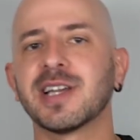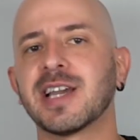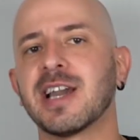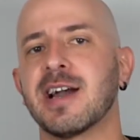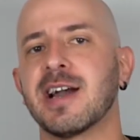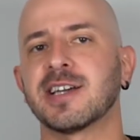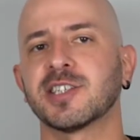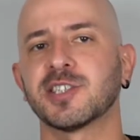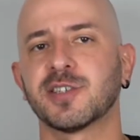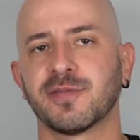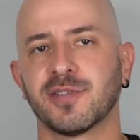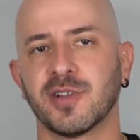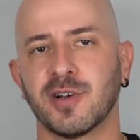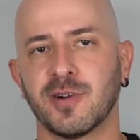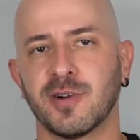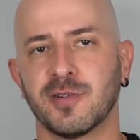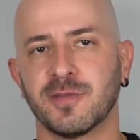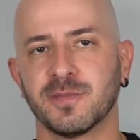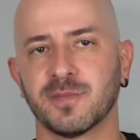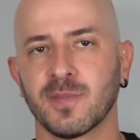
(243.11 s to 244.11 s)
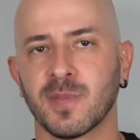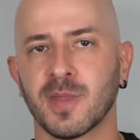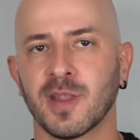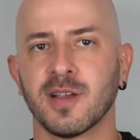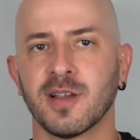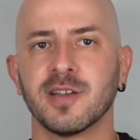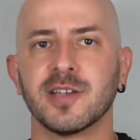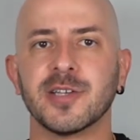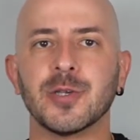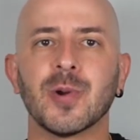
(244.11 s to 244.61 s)
cash flow,
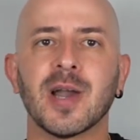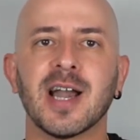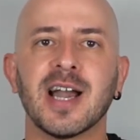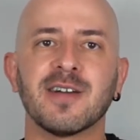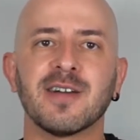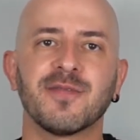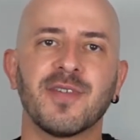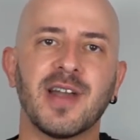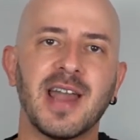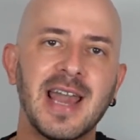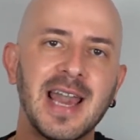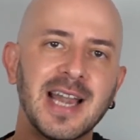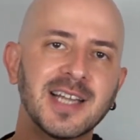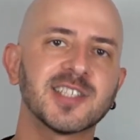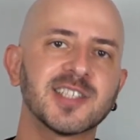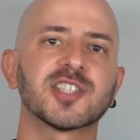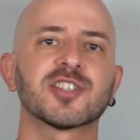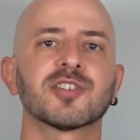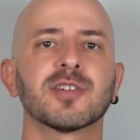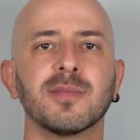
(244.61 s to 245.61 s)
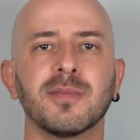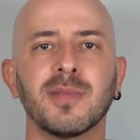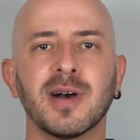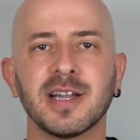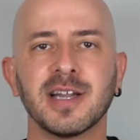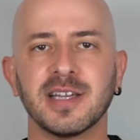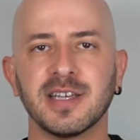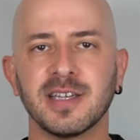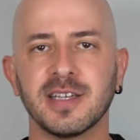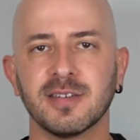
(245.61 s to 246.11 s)
you have extra
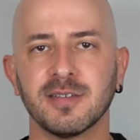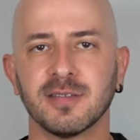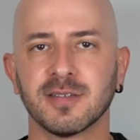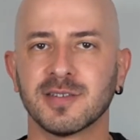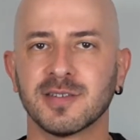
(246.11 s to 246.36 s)
money,